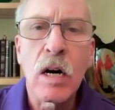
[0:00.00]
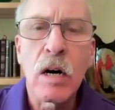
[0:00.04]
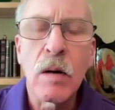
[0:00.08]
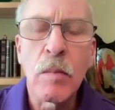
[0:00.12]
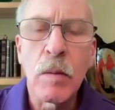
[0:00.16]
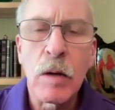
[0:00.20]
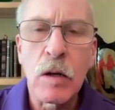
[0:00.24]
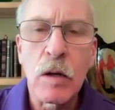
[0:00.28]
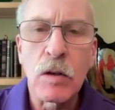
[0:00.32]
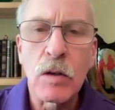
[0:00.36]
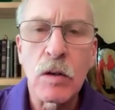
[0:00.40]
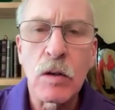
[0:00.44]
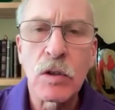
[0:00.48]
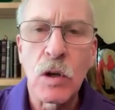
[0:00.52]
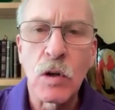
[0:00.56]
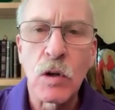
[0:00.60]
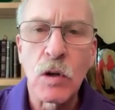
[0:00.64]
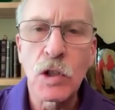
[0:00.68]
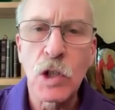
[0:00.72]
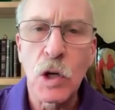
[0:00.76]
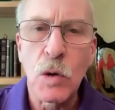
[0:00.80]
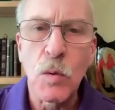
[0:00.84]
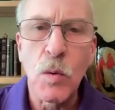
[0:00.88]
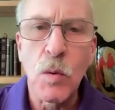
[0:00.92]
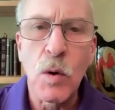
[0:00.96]
because
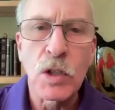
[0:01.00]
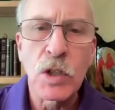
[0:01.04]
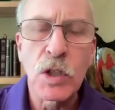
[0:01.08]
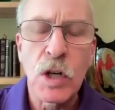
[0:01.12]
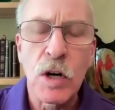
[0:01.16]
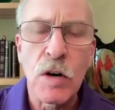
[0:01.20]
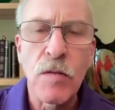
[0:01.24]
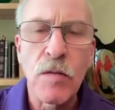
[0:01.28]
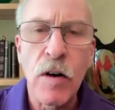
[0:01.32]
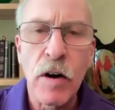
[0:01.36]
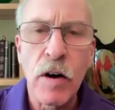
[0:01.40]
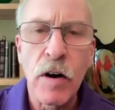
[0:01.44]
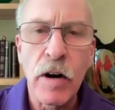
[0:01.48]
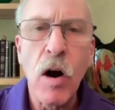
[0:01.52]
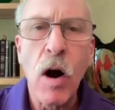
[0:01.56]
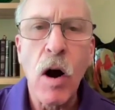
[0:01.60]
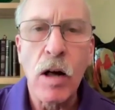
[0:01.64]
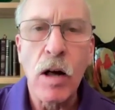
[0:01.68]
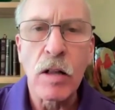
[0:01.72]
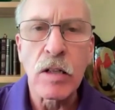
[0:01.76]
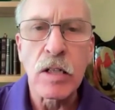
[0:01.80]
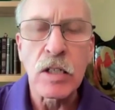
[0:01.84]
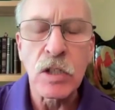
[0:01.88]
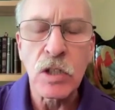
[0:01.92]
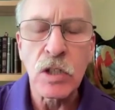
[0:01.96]
those are the ones that are very
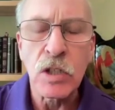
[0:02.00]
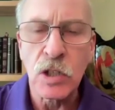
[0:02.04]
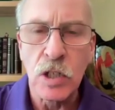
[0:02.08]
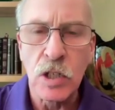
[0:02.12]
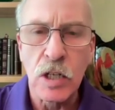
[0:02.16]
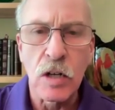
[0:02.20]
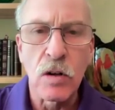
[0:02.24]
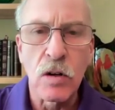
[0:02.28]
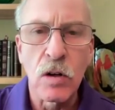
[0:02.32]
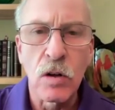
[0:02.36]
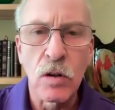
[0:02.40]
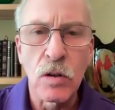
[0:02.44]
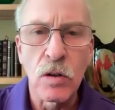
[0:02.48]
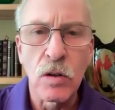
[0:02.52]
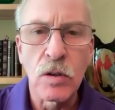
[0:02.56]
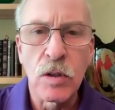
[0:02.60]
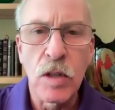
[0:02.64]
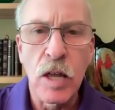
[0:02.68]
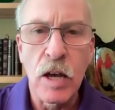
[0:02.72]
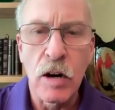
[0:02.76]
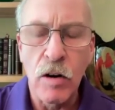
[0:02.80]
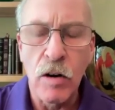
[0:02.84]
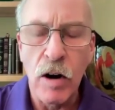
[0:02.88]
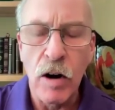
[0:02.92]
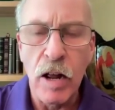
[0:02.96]
highly skilled,
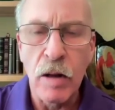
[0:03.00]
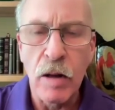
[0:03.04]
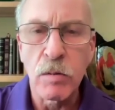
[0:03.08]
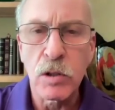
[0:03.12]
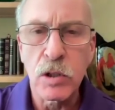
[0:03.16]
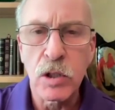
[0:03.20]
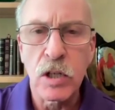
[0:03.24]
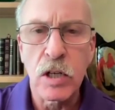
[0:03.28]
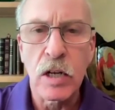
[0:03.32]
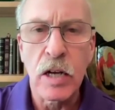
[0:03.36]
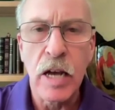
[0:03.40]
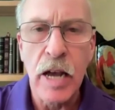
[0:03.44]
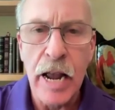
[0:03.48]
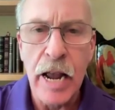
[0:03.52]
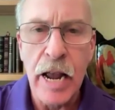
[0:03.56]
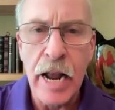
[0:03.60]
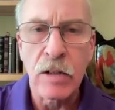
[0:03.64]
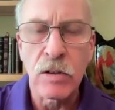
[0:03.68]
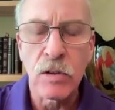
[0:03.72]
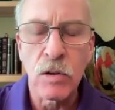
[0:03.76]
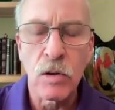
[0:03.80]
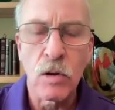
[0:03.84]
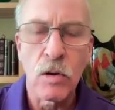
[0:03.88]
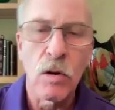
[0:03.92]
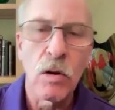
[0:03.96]
that are able to
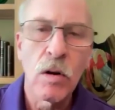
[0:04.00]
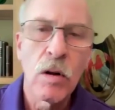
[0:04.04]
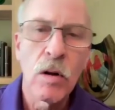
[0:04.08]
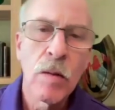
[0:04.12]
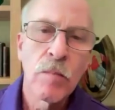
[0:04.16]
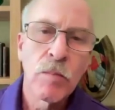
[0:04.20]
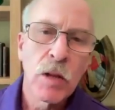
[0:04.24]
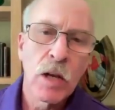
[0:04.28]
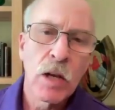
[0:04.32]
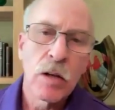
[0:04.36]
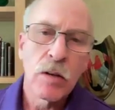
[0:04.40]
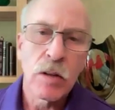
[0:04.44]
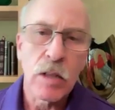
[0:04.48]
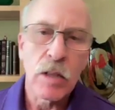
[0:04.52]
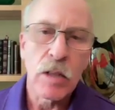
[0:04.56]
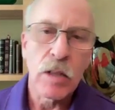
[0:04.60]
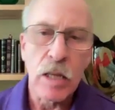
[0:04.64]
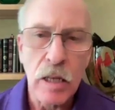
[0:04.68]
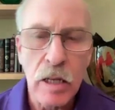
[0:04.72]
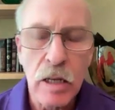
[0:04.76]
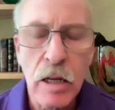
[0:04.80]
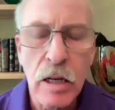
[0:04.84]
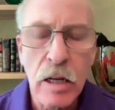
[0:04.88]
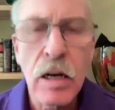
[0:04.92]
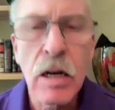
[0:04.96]
handle
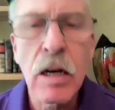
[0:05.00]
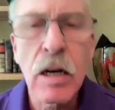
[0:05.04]
the